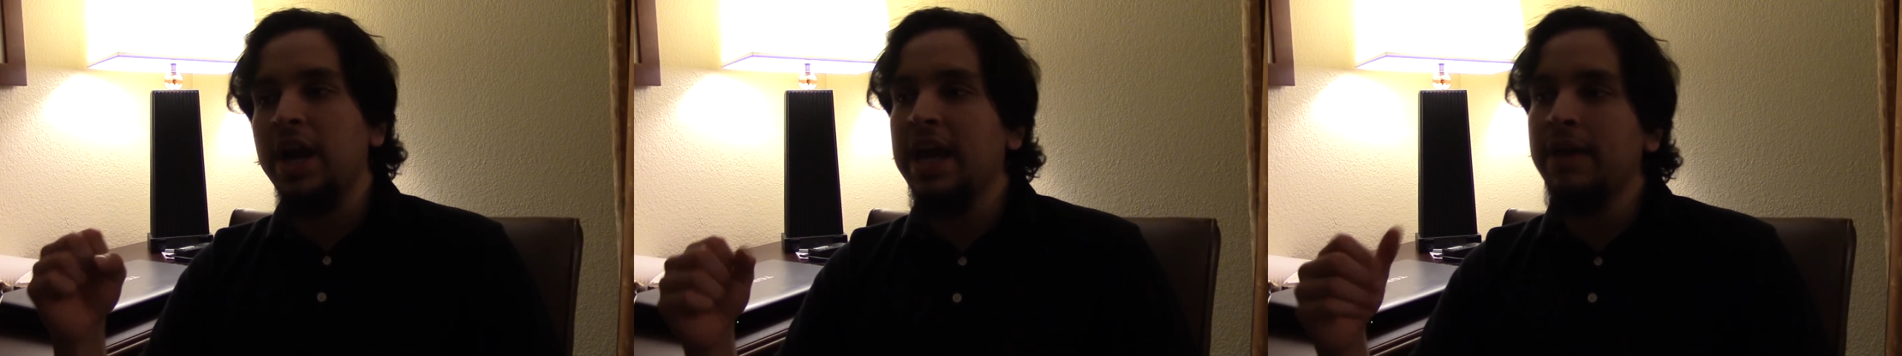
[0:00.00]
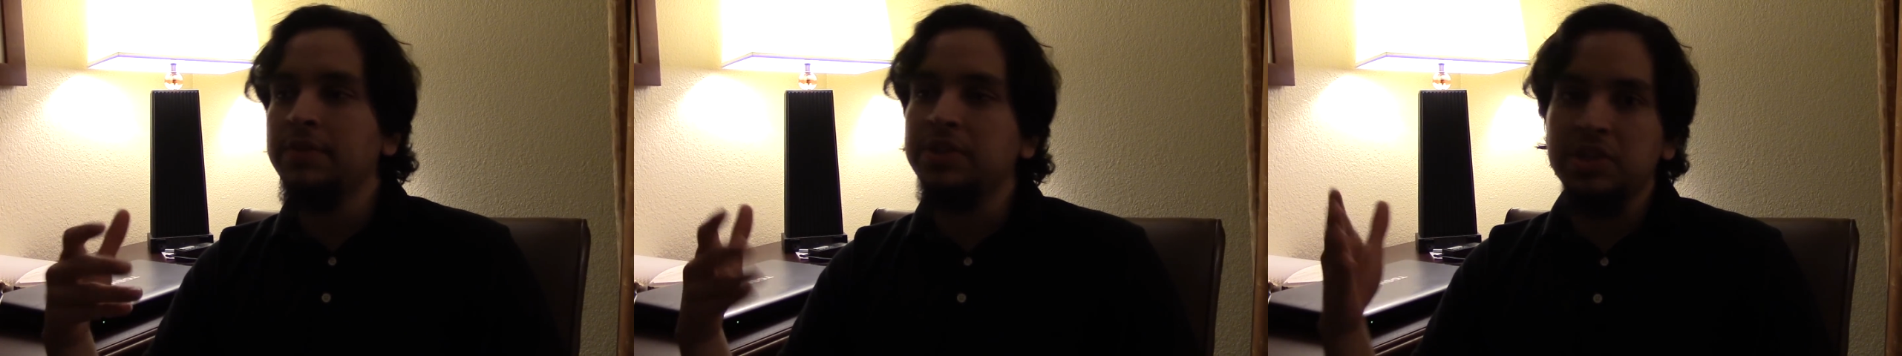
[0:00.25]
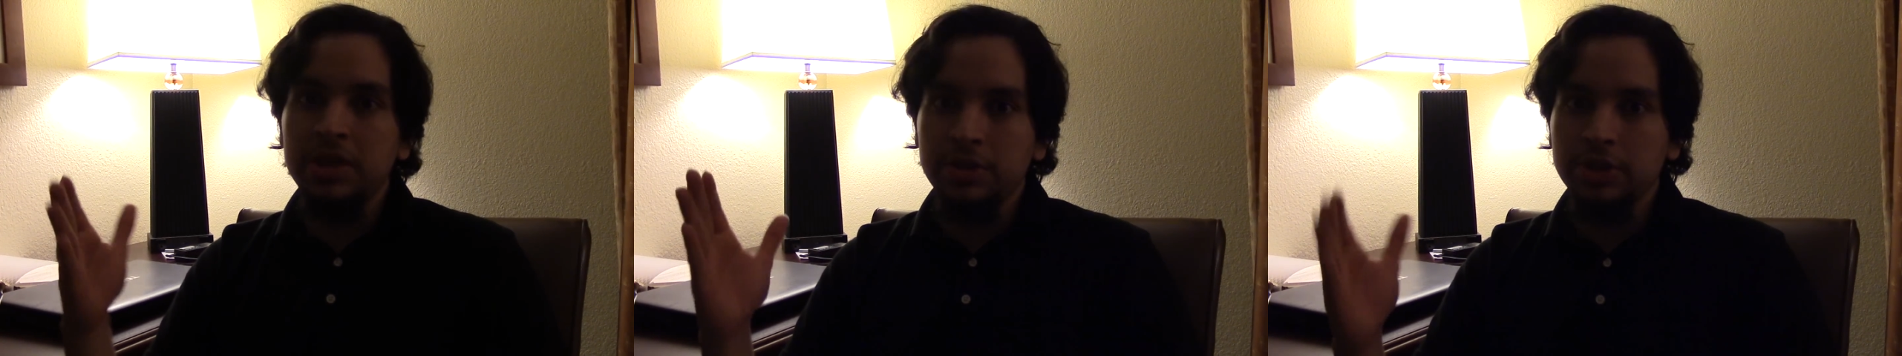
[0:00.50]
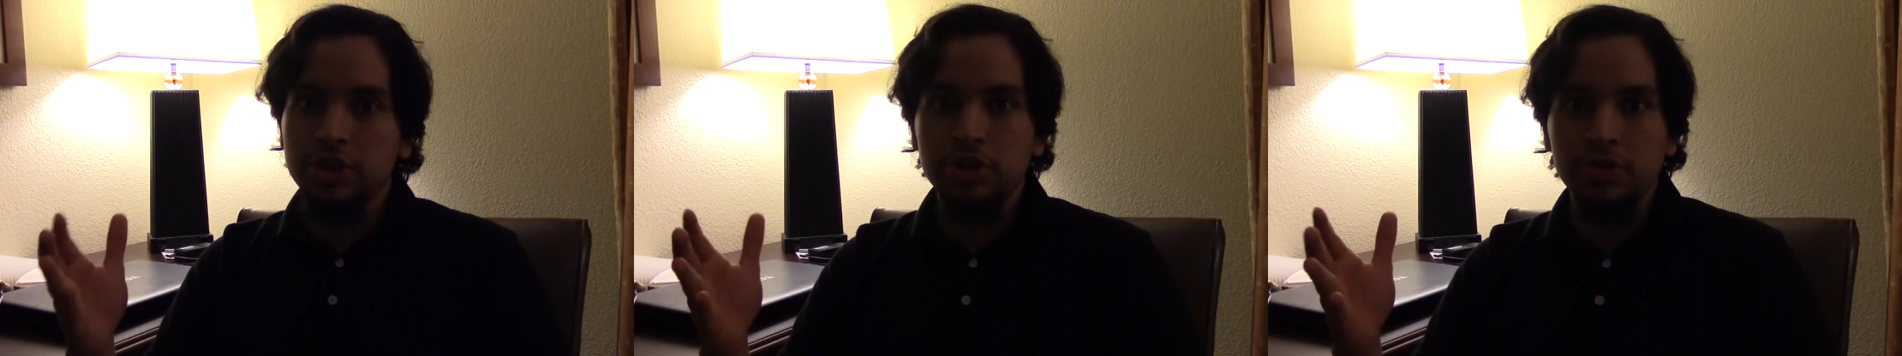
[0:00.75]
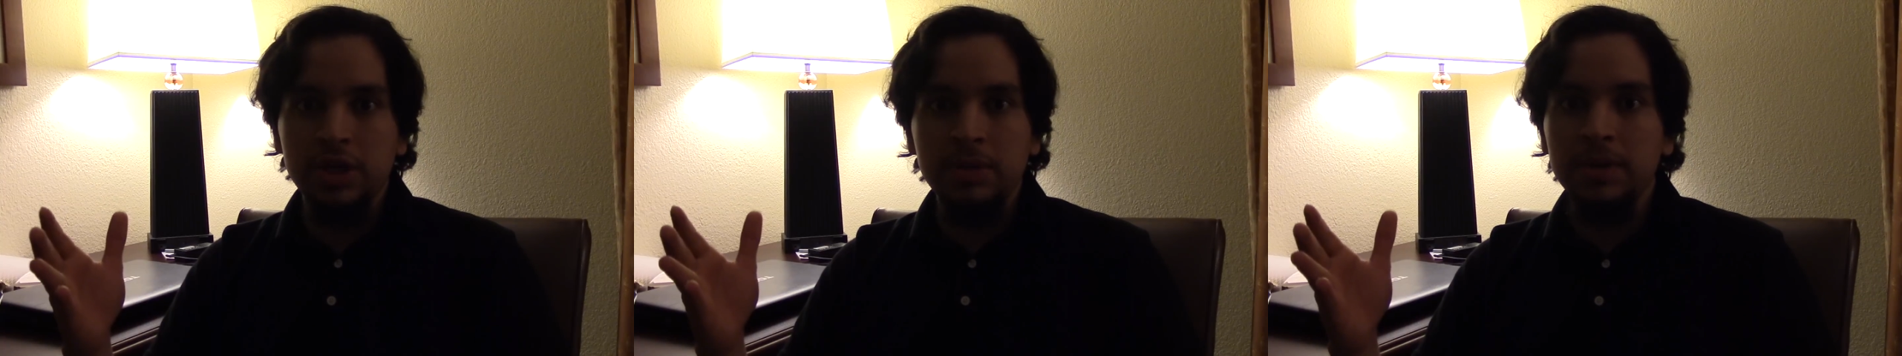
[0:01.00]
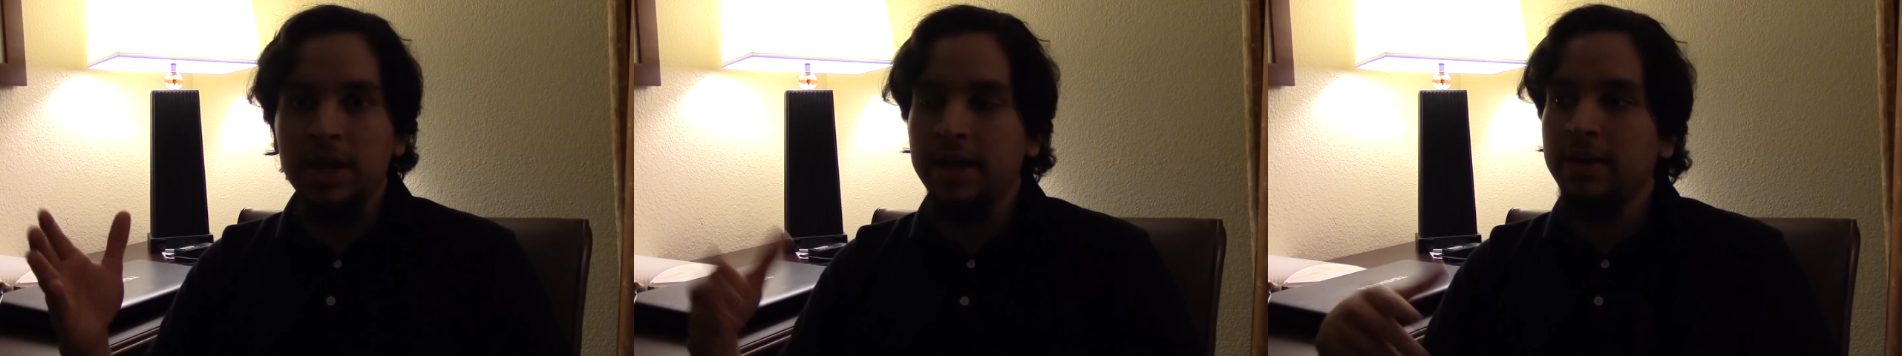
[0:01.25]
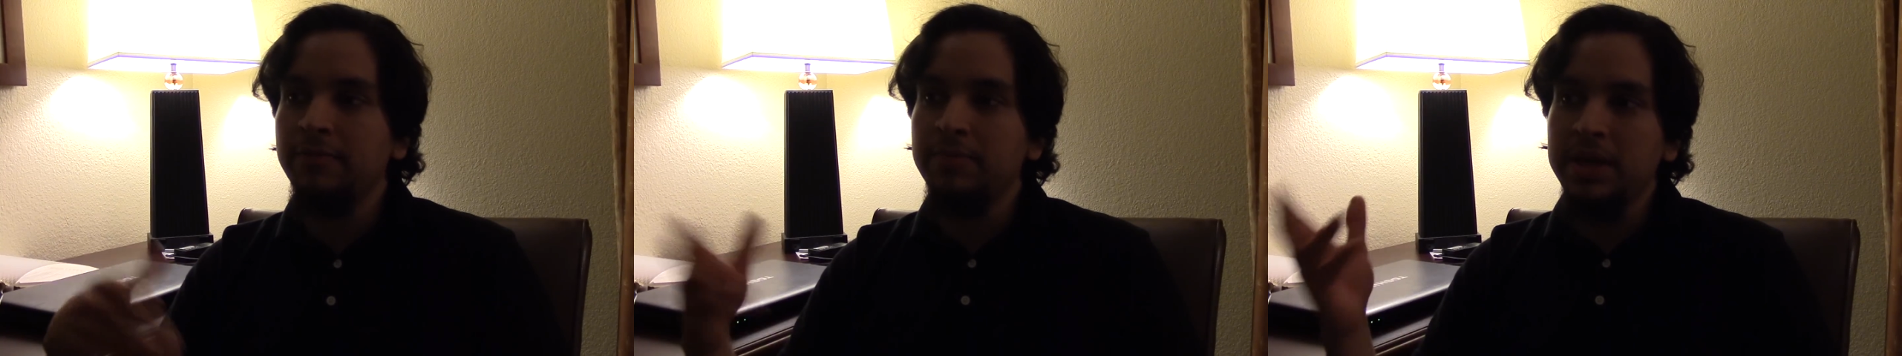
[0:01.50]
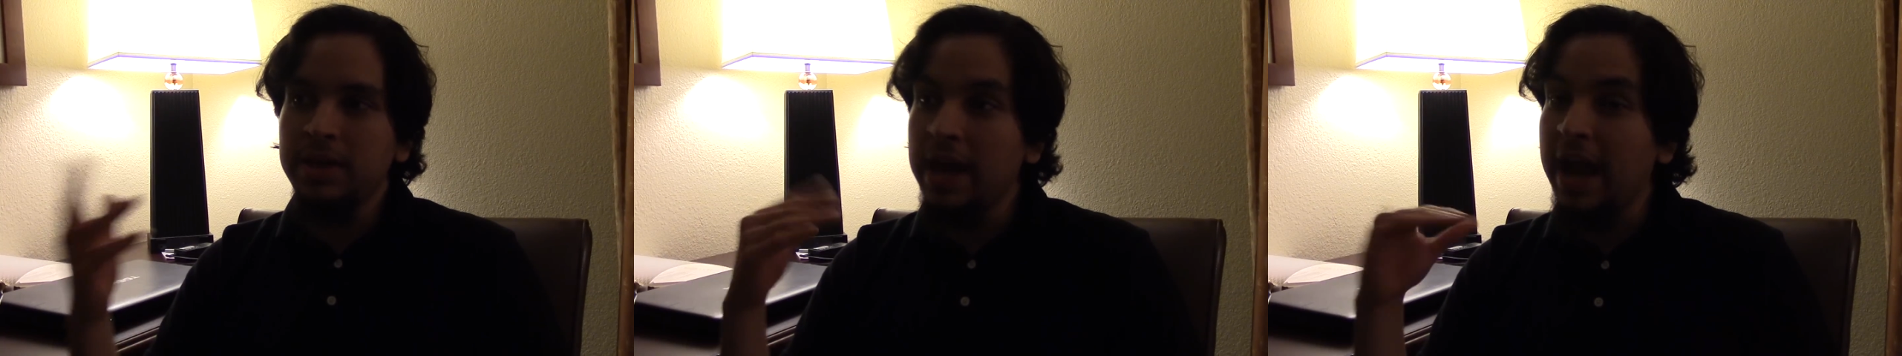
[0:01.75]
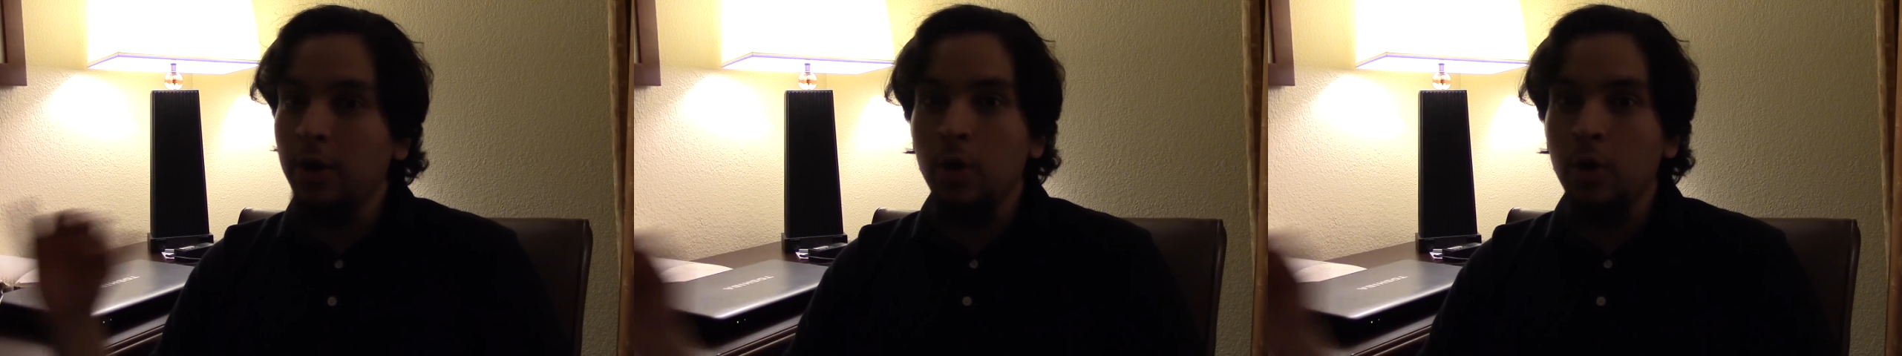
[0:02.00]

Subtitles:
I haven't seen the stream yet of me